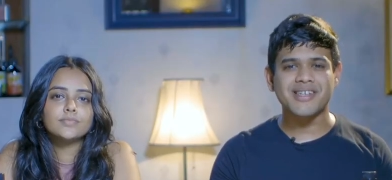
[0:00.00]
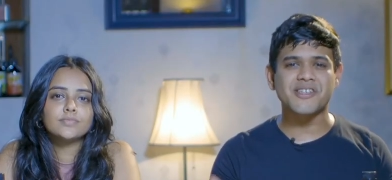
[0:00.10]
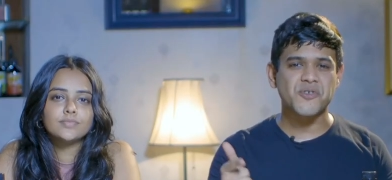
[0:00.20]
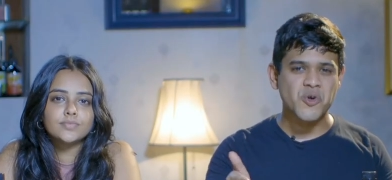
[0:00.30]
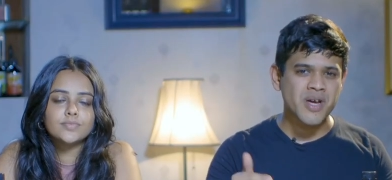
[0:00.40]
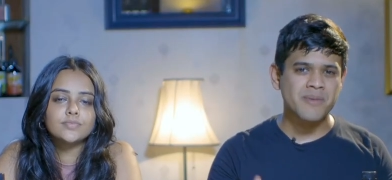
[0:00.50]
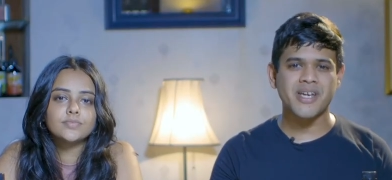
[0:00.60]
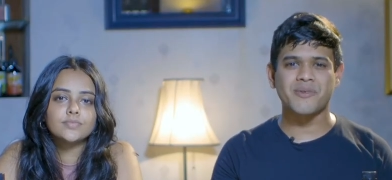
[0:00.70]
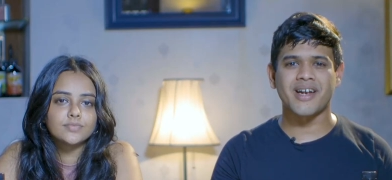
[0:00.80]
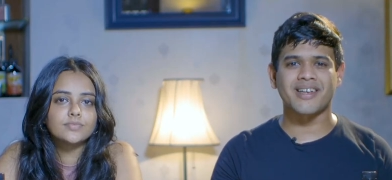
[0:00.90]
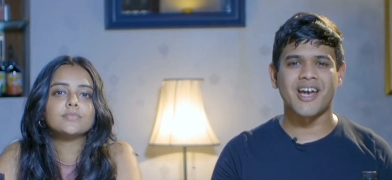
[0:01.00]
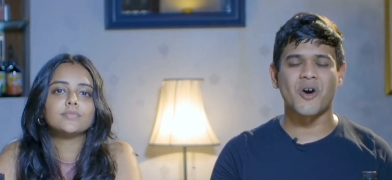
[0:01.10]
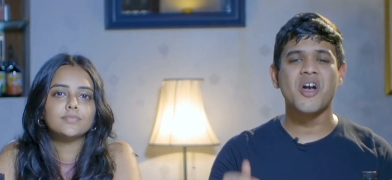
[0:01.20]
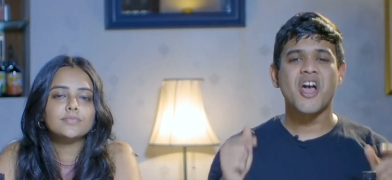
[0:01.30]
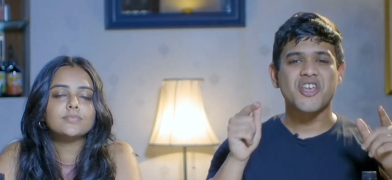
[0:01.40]
Speaker 1: it is you may be right
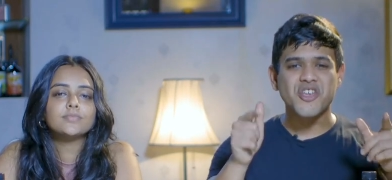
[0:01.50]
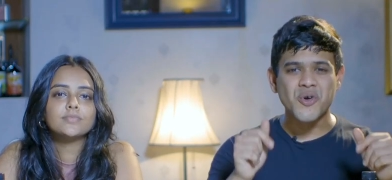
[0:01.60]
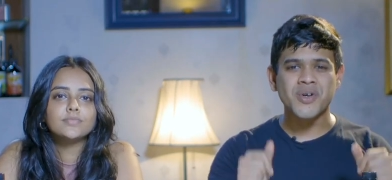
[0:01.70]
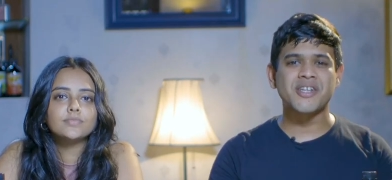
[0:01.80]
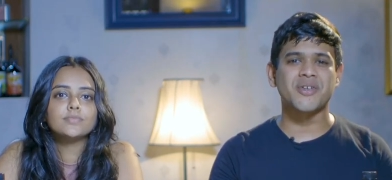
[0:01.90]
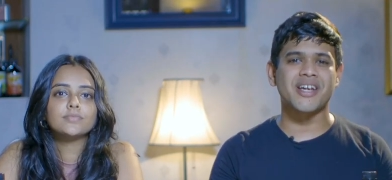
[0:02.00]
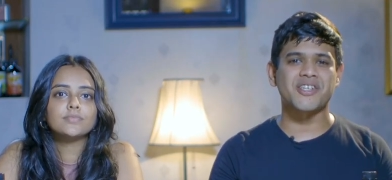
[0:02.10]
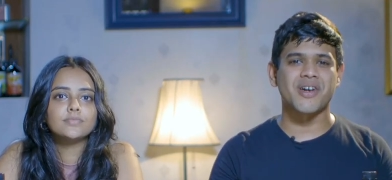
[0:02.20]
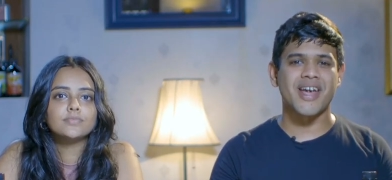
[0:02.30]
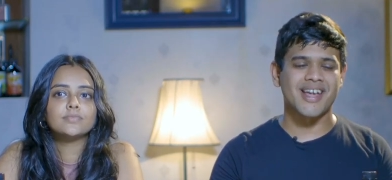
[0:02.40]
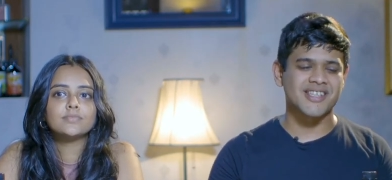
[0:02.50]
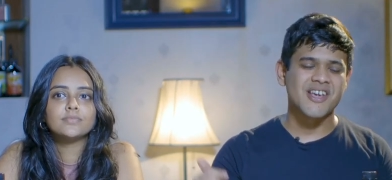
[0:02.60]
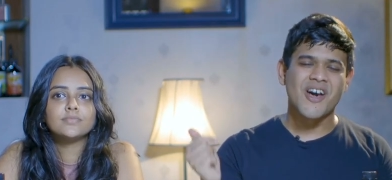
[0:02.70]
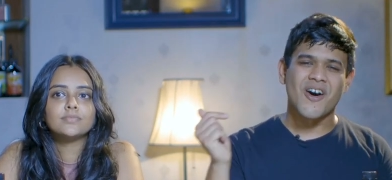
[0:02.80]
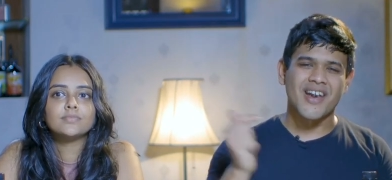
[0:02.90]
now, you need to get your
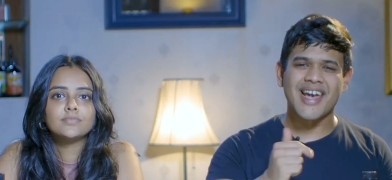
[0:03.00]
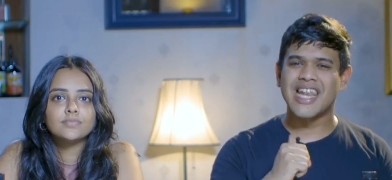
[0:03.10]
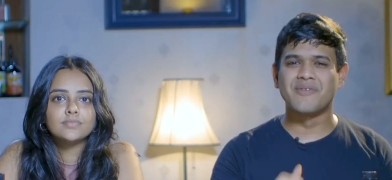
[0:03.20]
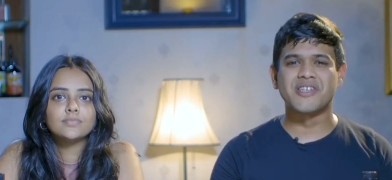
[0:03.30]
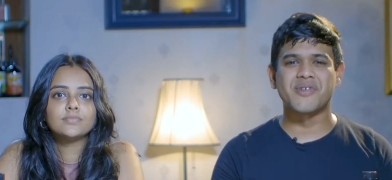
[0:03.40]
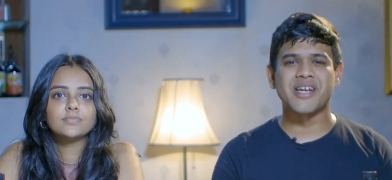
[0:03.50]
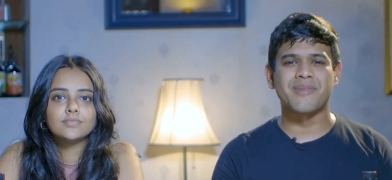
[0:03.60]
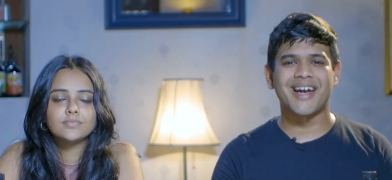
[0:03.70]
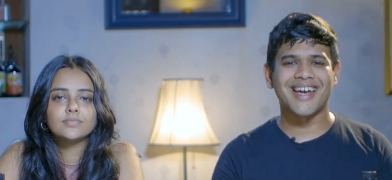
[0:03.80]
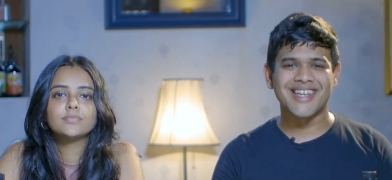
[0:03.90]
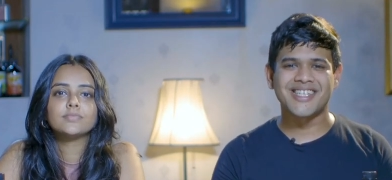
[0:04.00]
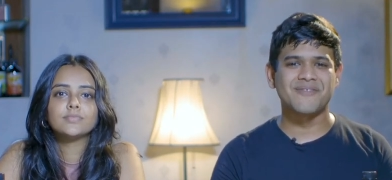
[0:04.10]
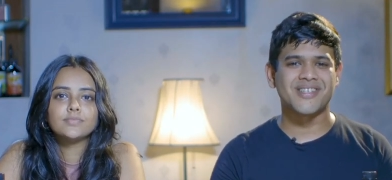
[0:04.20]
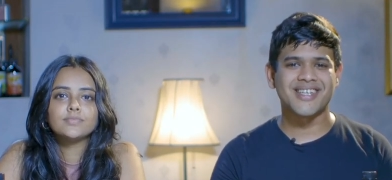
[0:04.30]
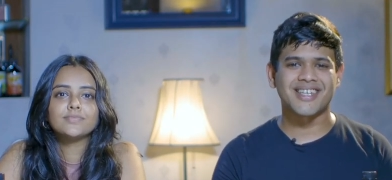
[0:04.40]
hands on a hell of a drink by
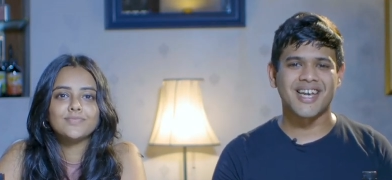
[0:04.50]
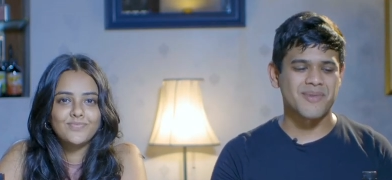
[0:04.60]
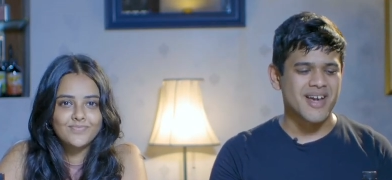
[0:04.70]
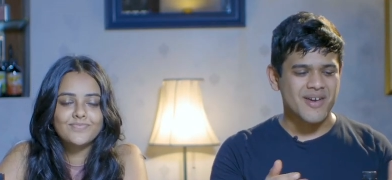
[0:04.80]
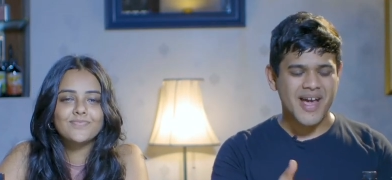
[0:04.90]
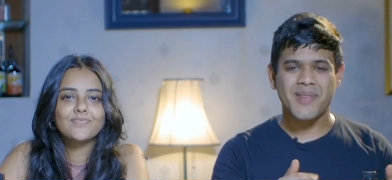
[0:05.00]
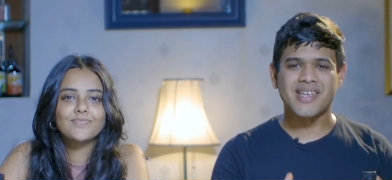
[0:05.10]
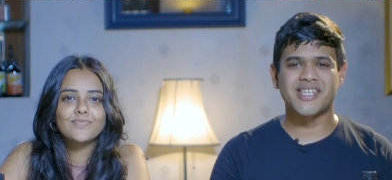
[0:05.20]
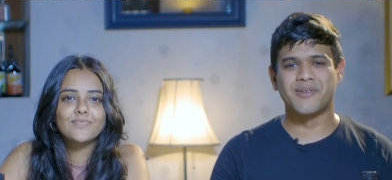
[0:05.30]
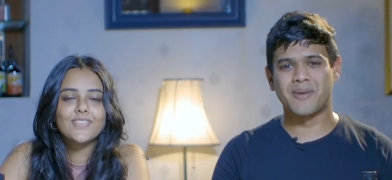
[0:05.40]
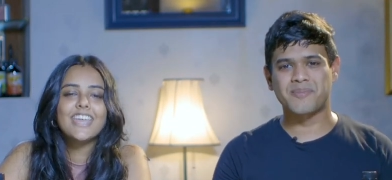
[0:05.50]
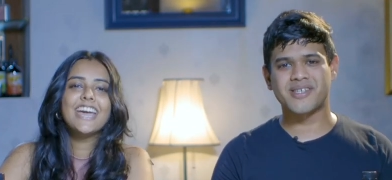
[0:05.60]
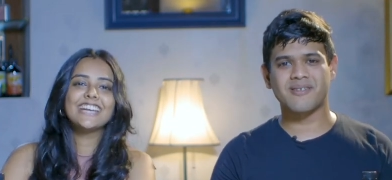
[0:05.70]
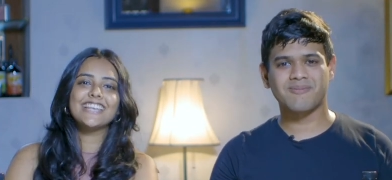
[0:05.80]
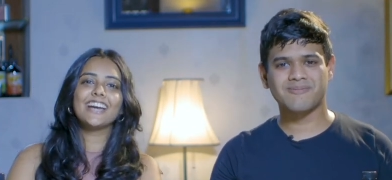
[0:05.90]
Heladiv Tea Club and their
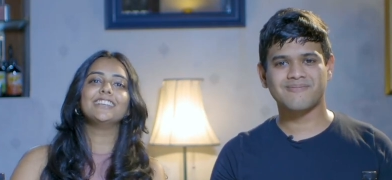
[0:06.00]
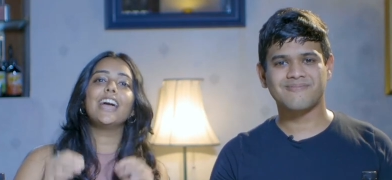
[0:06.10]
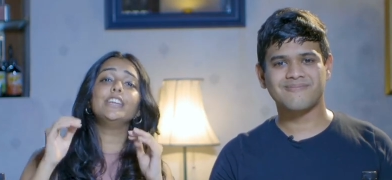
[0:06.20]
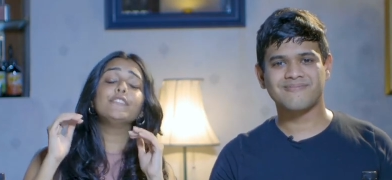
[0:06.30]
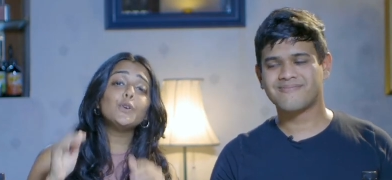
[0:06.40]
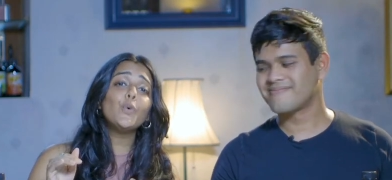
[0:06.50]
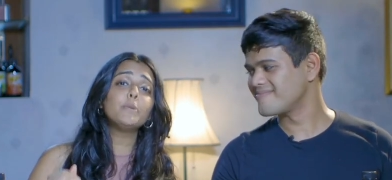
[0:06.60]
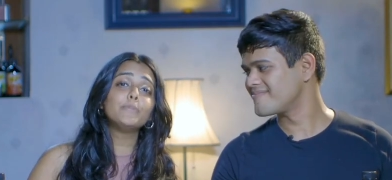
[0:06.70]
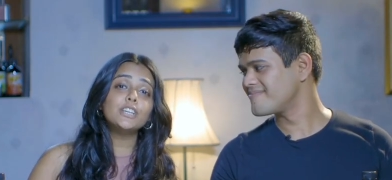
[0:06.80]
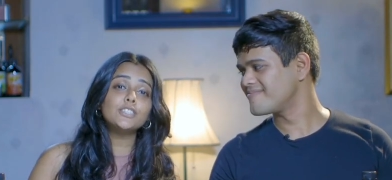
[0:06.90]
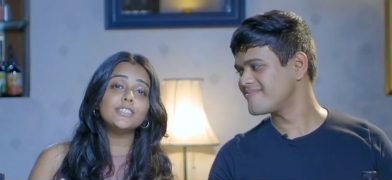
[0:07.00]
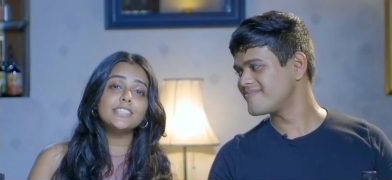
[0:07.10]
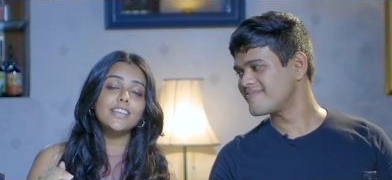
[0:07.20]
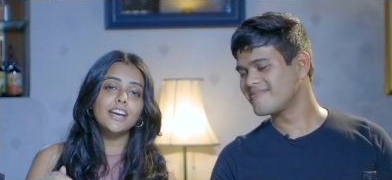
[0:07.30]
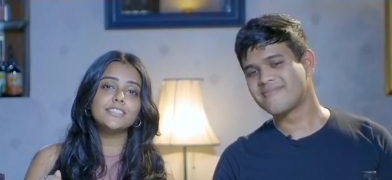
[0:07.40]
syrups.
Speaker 2: Exactly. And if you want to purchase
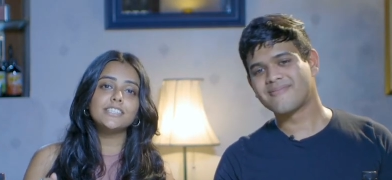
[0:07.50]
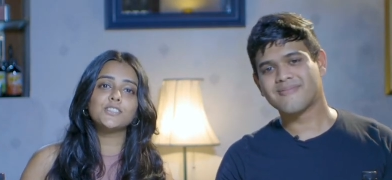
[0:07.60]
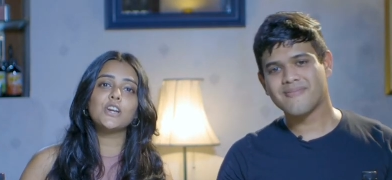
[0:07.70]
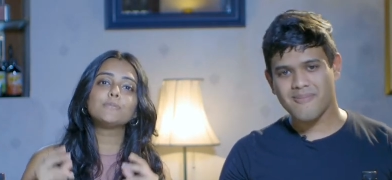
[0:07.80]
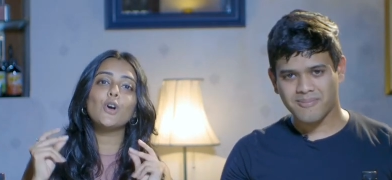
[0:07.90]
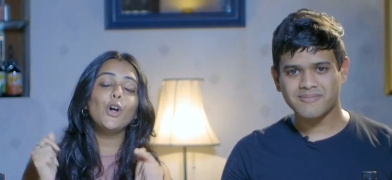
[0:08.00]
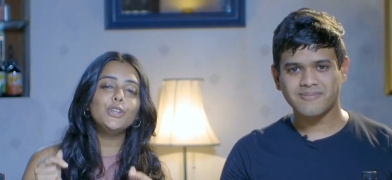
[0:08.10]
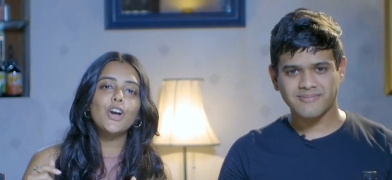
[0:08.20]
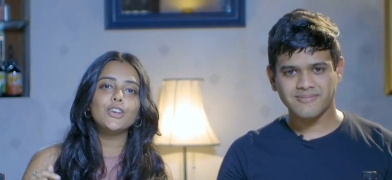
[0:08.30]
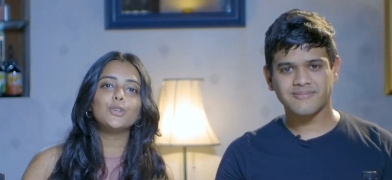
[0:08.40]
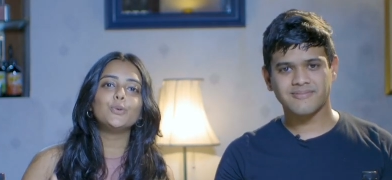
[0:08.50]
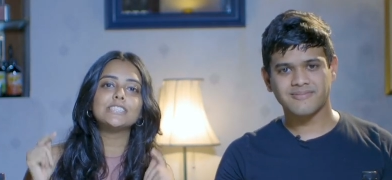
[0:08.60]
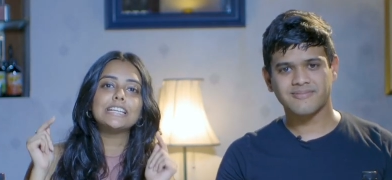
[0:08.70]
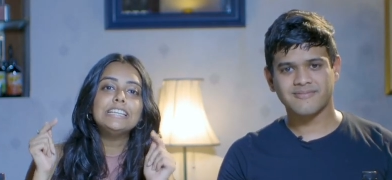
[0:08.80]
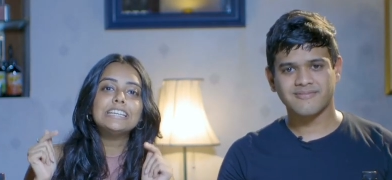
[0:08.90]
these iced tea syrups, all you got to do
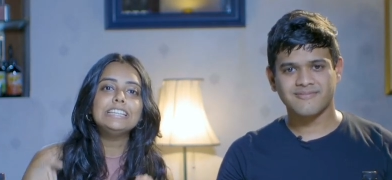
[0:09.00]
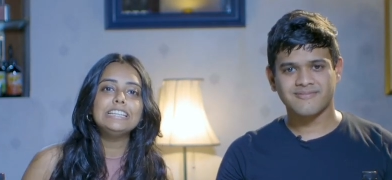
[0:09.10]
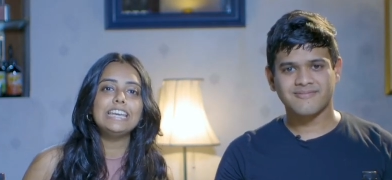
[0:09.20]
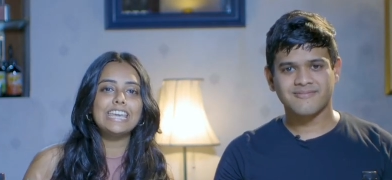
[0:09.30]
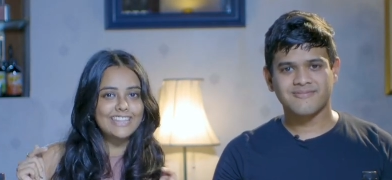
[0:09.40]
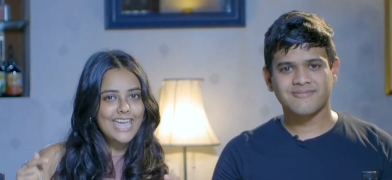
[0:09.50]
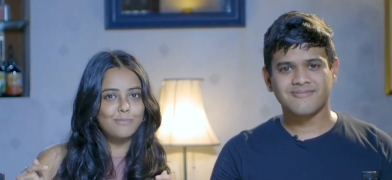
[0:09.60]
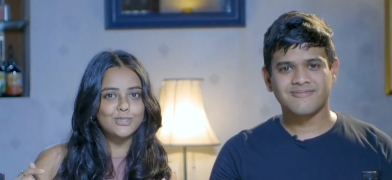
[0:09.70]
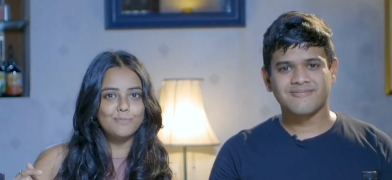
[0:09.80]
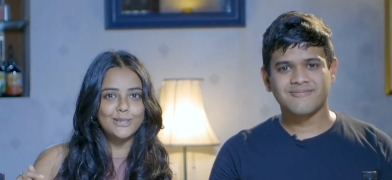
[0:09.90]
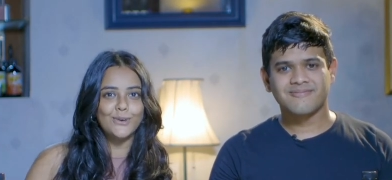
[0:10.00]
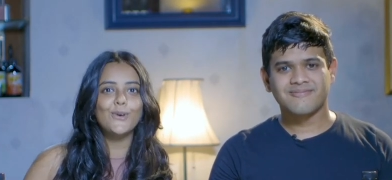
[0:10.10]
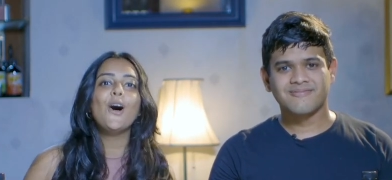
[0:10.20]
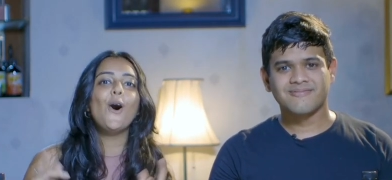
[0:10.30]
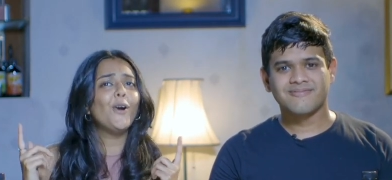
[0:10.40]
is click the link in the caption
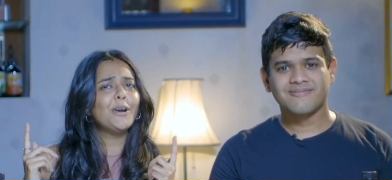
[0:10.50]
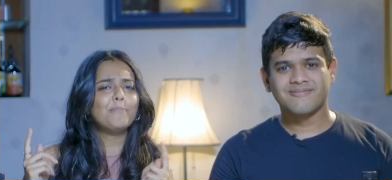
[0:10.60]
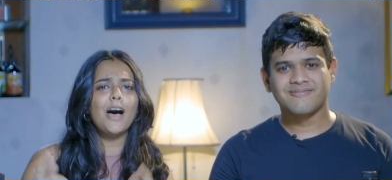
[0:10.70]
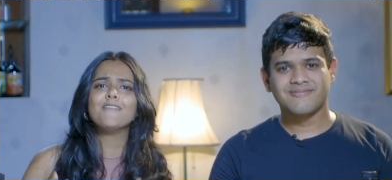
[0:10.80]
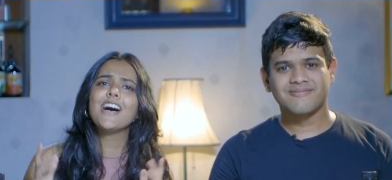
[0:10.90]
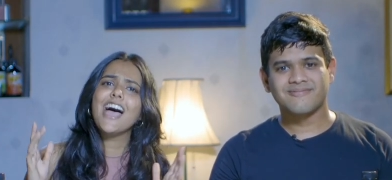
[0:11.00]
below or above